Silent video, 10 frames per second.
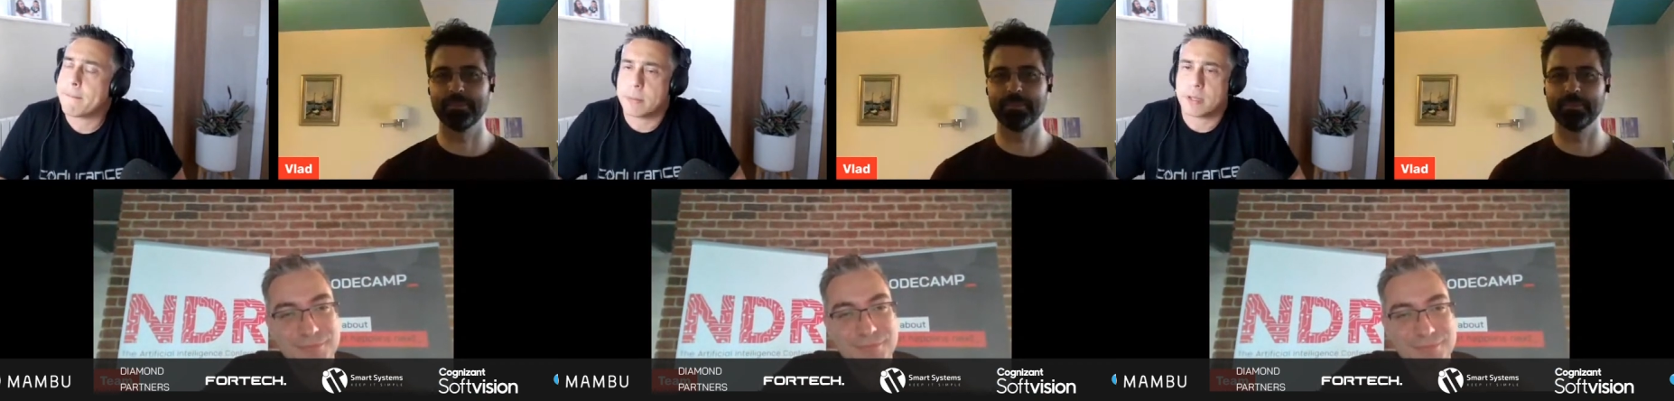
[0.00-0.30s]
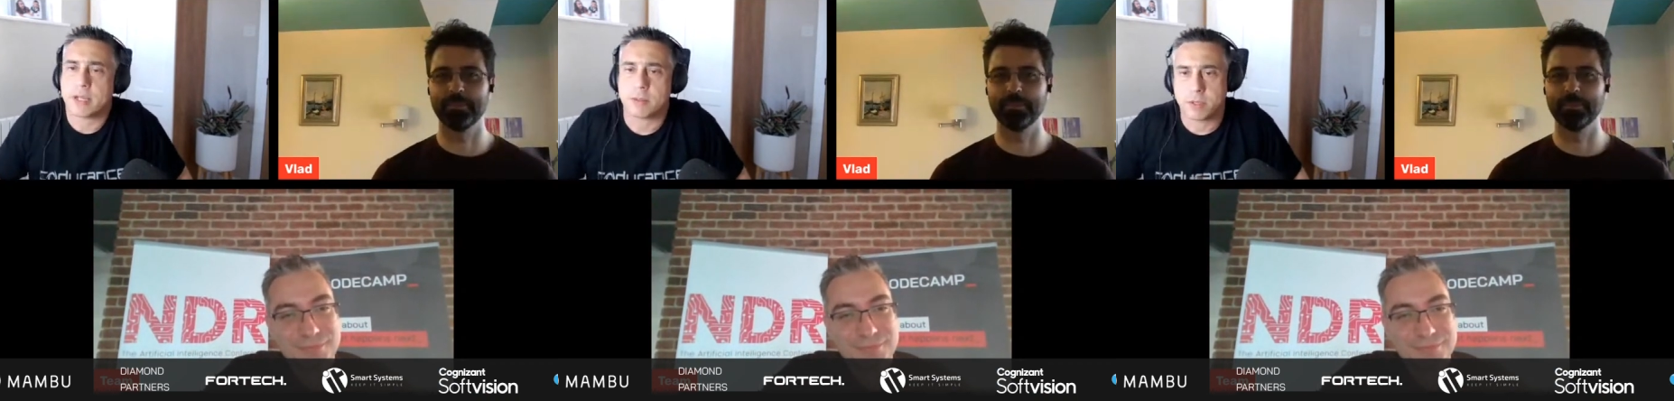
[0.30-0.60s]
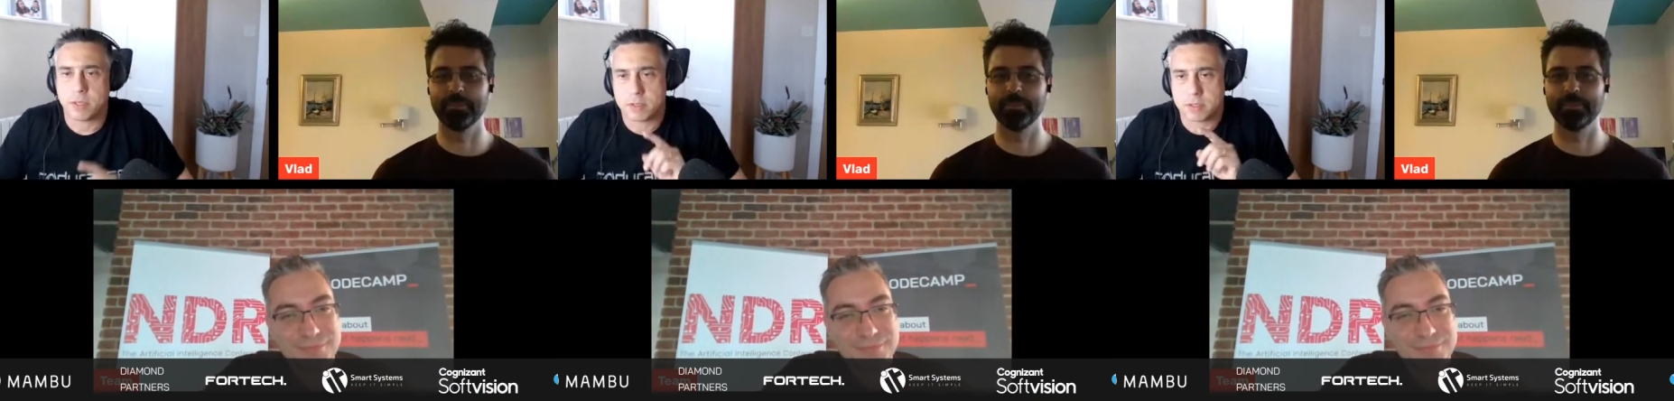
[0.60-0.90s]
Speaker 1: let me
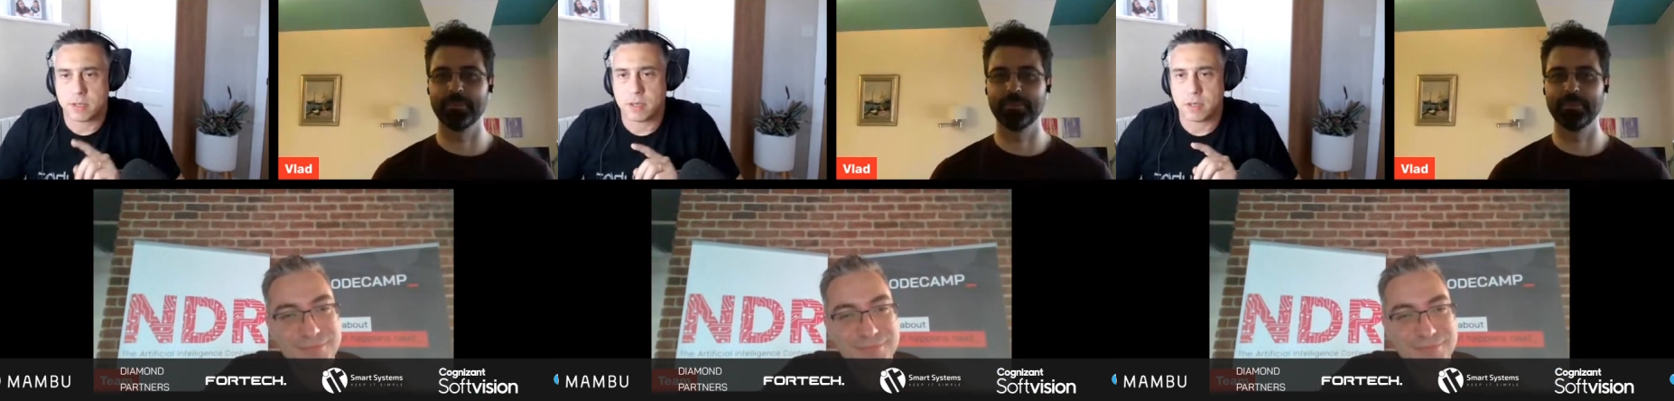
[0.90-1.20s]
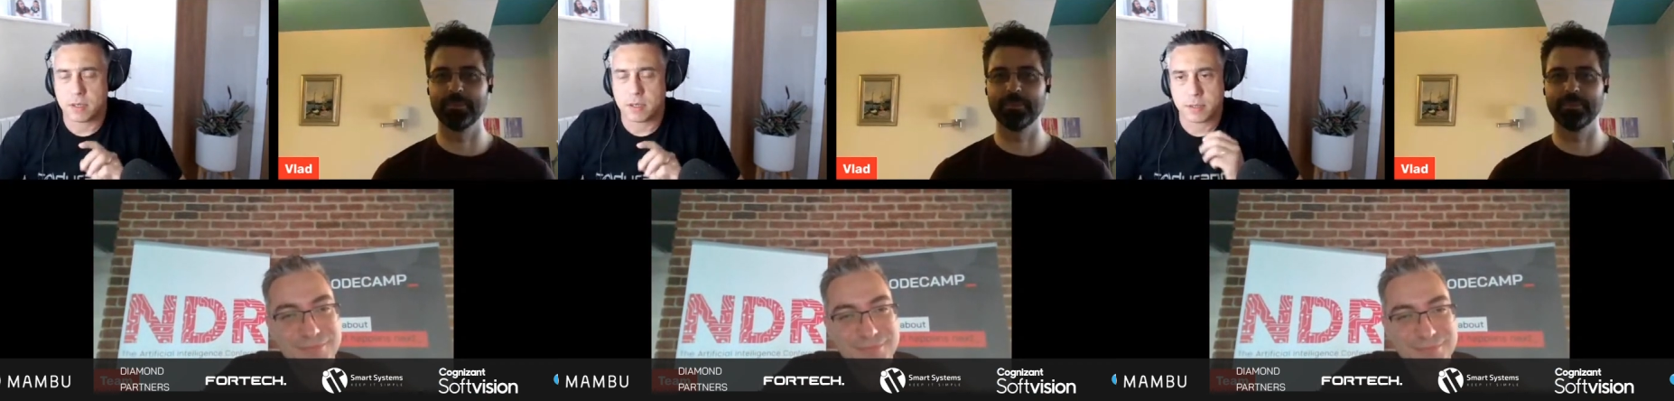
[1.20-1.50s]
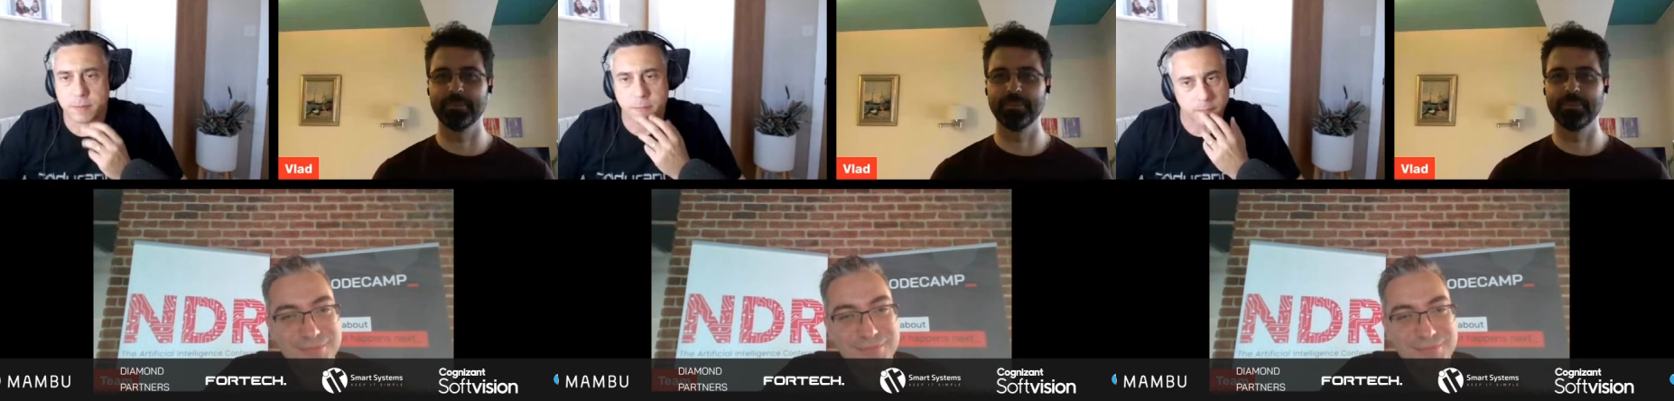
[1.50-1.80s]
see. Uh,
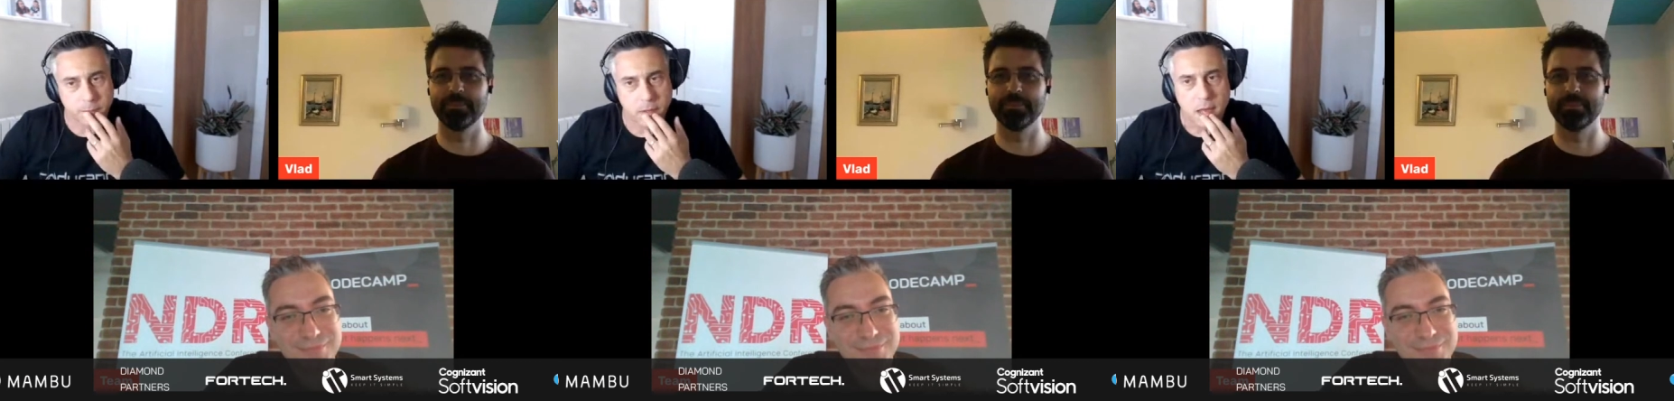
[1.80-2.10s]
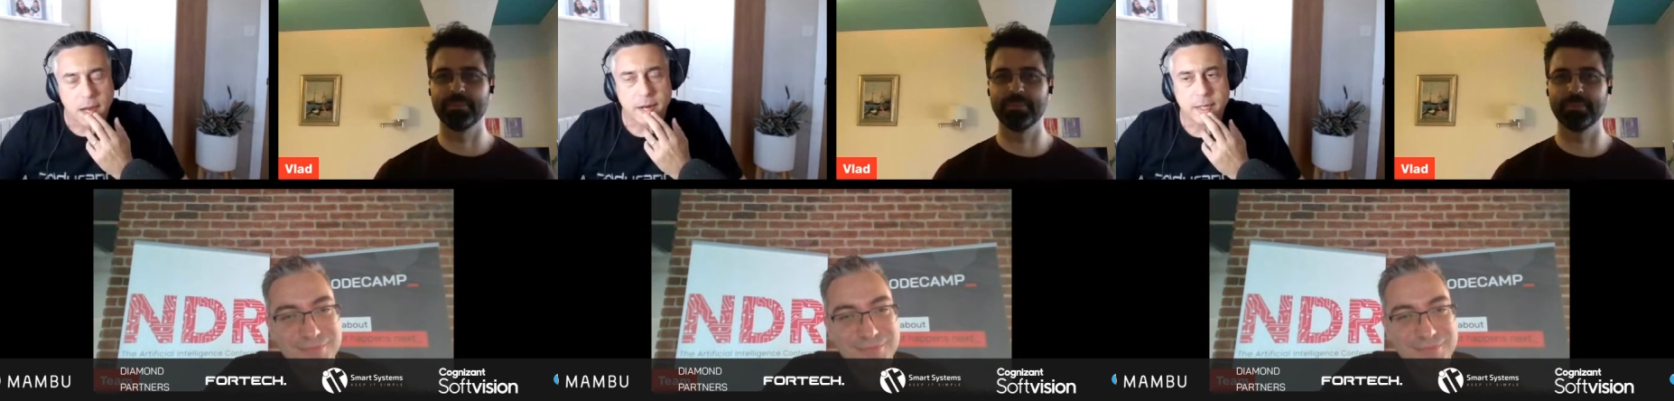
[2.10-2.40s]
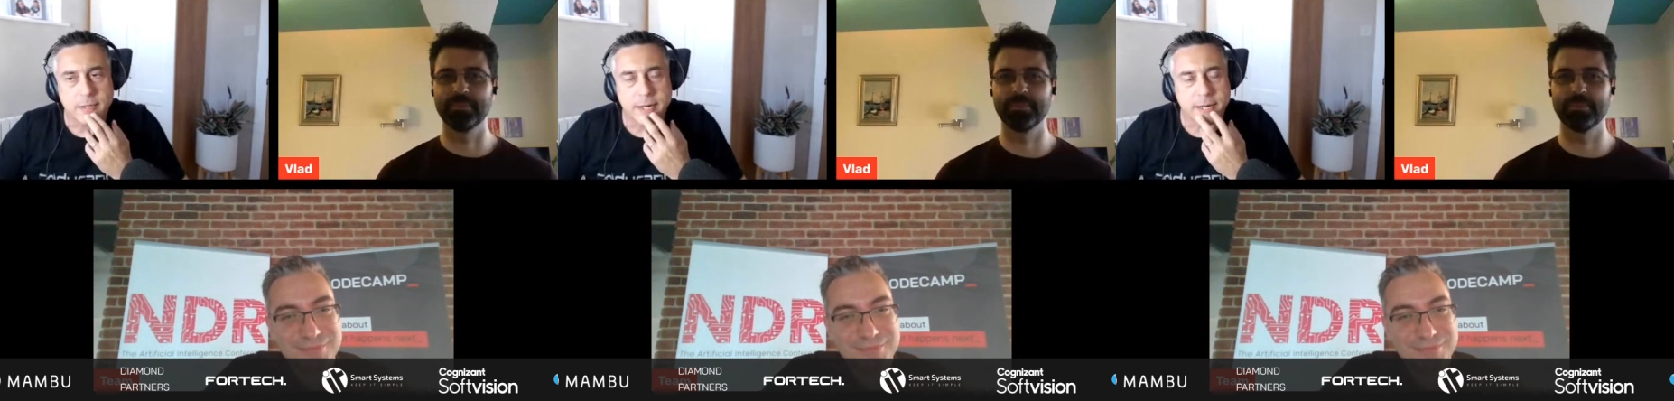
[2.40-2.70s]
are
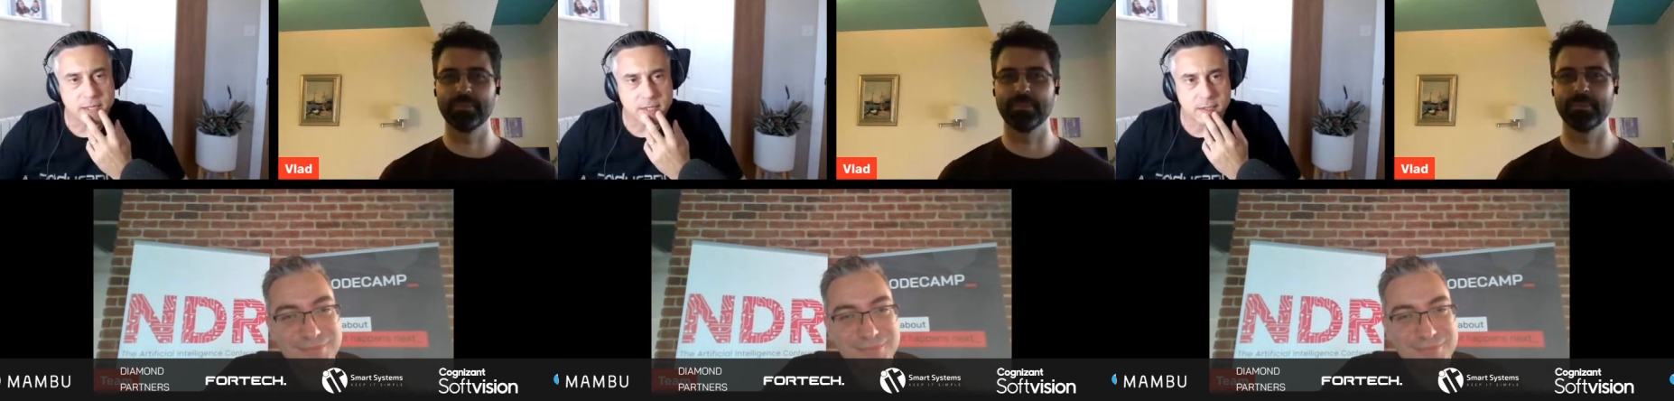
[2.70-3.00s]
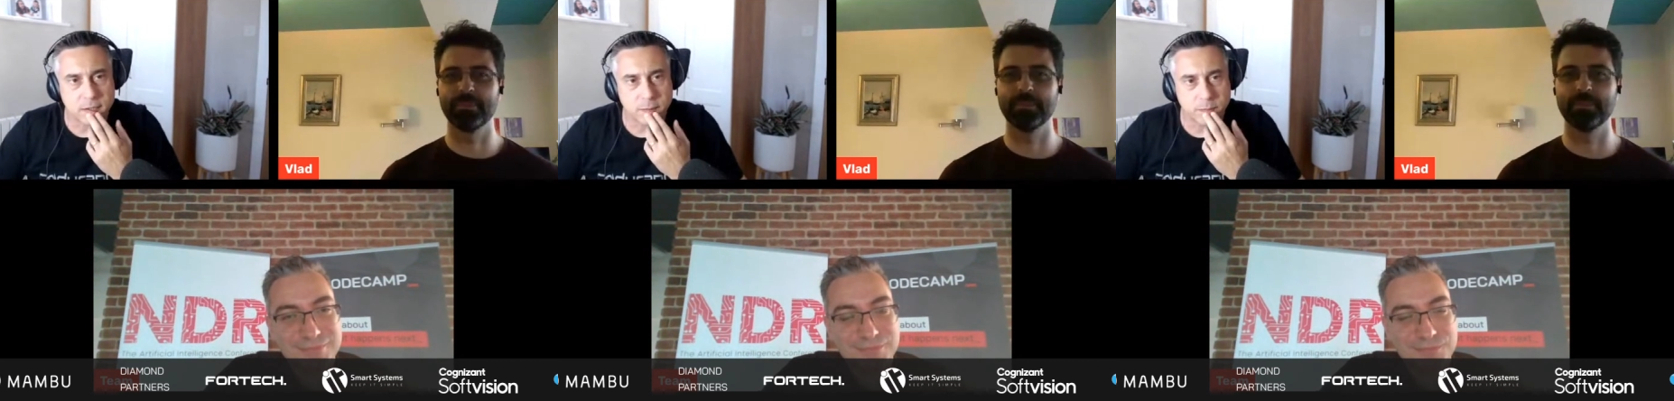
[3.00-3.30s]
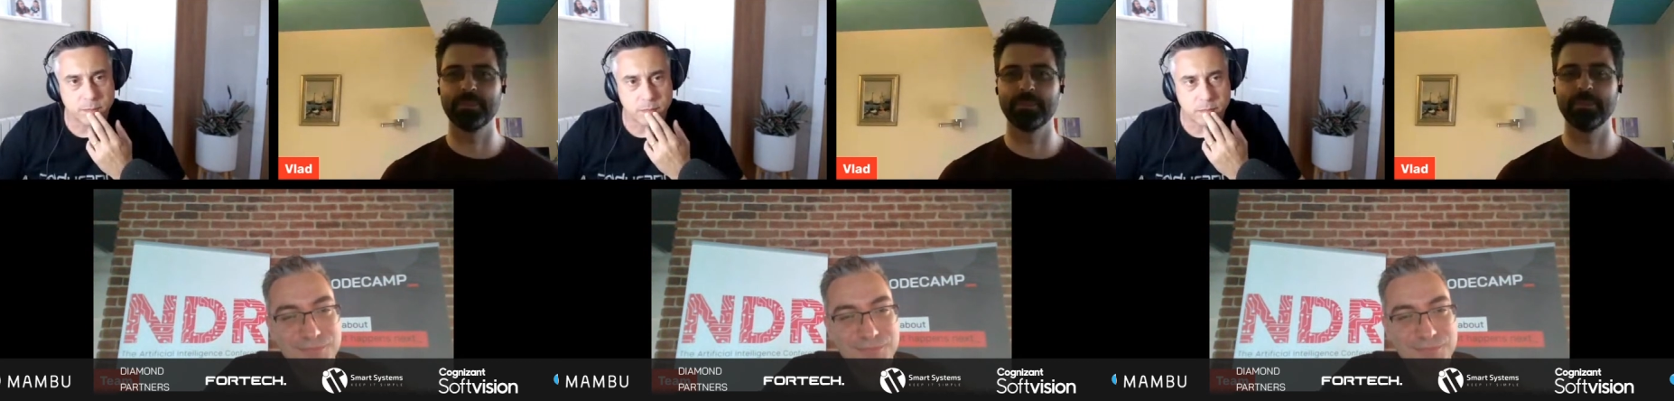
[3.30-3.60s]
there some